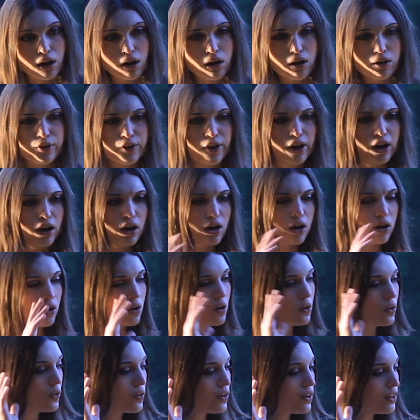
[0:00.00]
oh
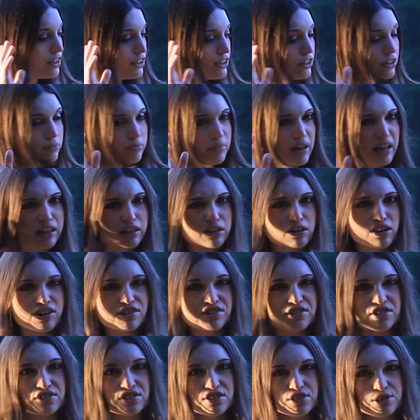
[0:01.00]
no, my
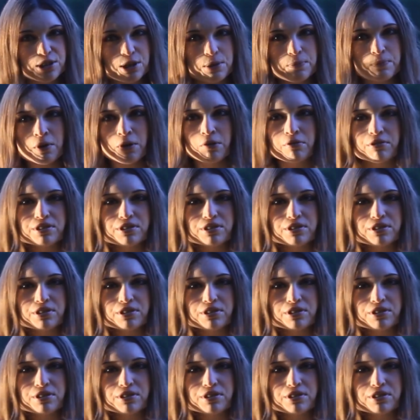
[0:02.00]
crush is sleeping